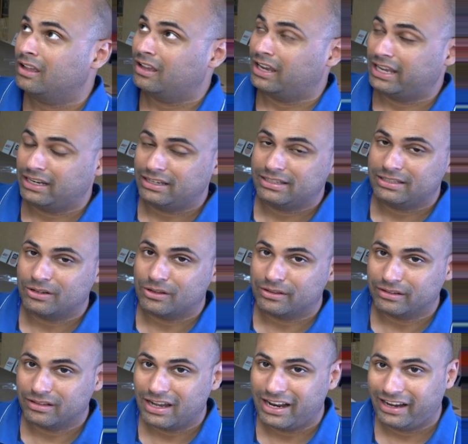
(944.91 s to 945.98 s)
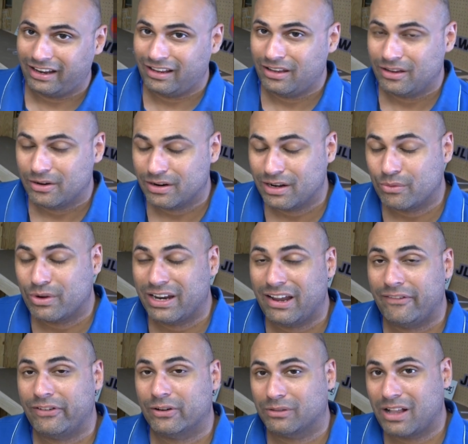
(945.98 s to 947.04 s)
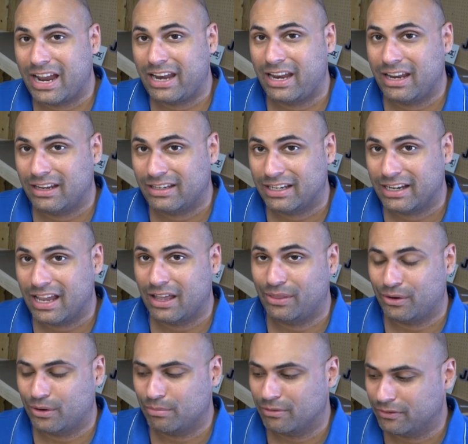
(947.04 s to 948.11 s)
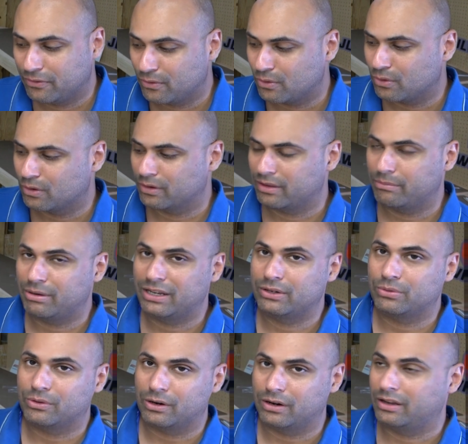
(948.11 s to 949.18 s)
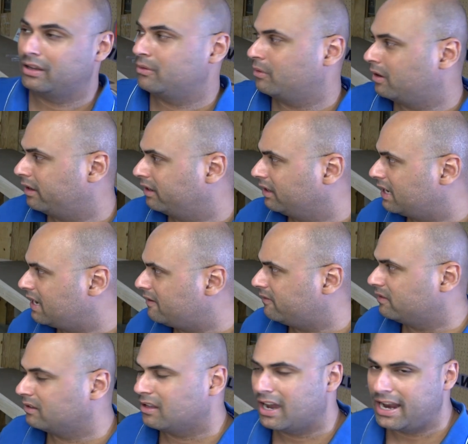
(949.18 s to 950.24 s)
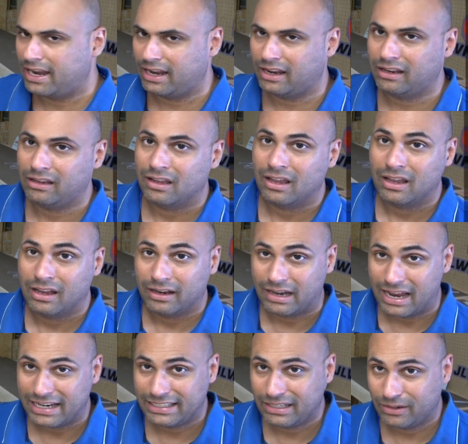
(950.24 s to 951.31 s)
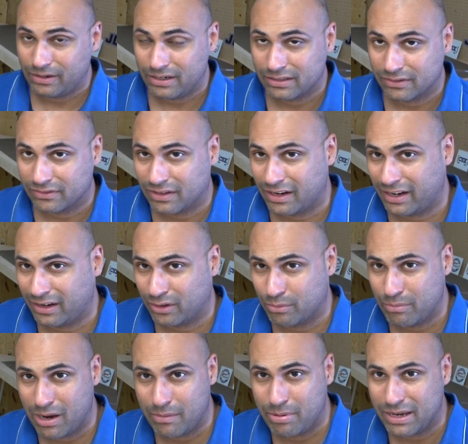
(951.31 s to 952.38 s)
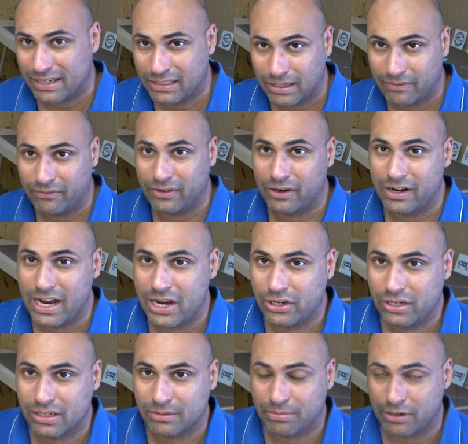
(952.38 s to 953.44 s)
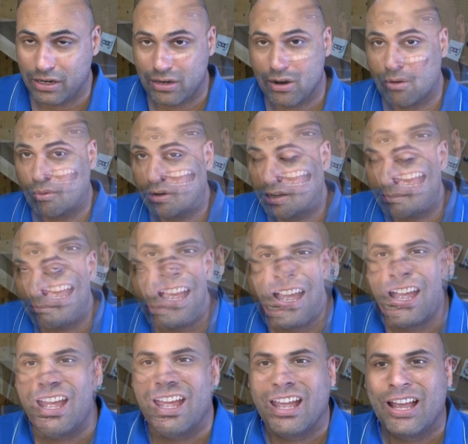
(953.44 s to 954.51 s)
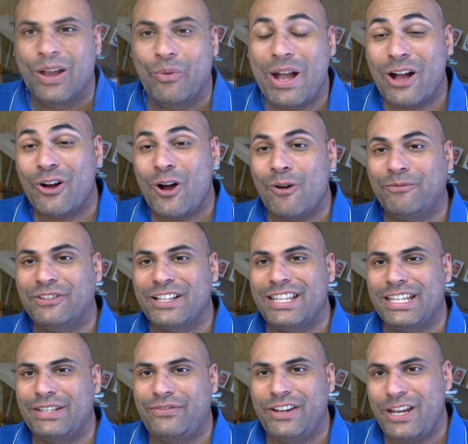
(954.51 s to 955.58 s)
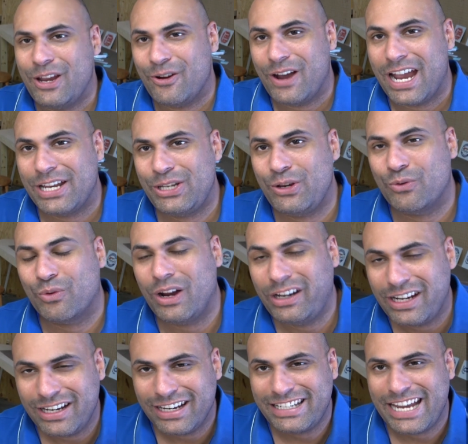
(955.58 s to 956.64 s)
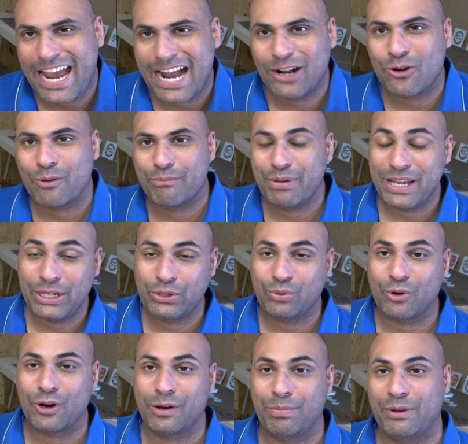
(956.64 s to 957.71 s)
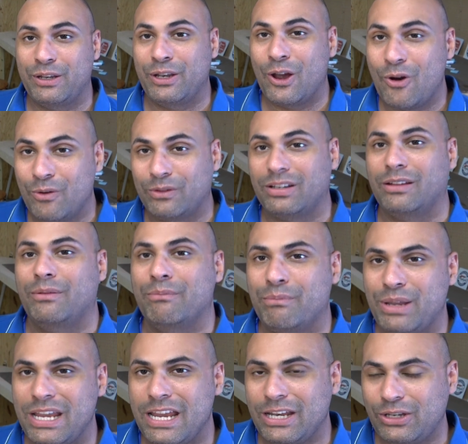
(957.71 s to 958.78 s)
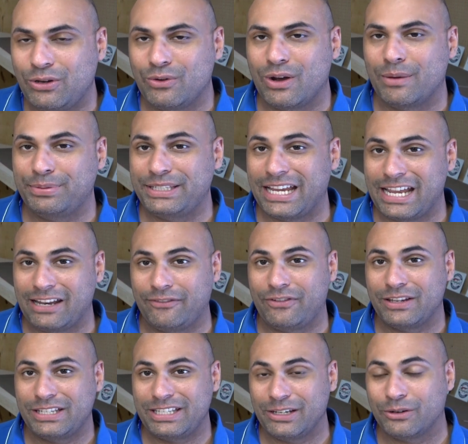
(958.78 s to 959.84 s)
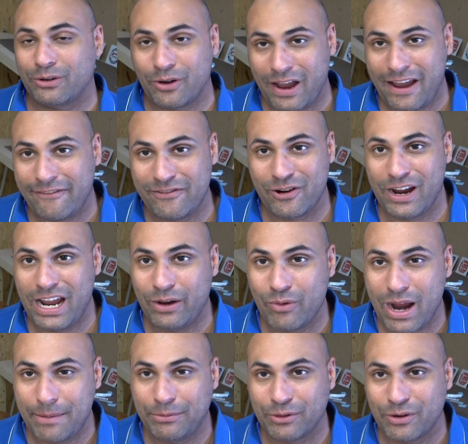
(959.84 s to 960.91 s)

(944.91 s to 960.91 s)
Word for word: and install the lighting, you're going to want to have your lighting together before the bench work. You want even lighting, nice areas of lighting. There may be some variations, but you don't want many. Well, hopefully this video has you ready to tackle bench work, but don't be too upset if you still don't have your head wrapped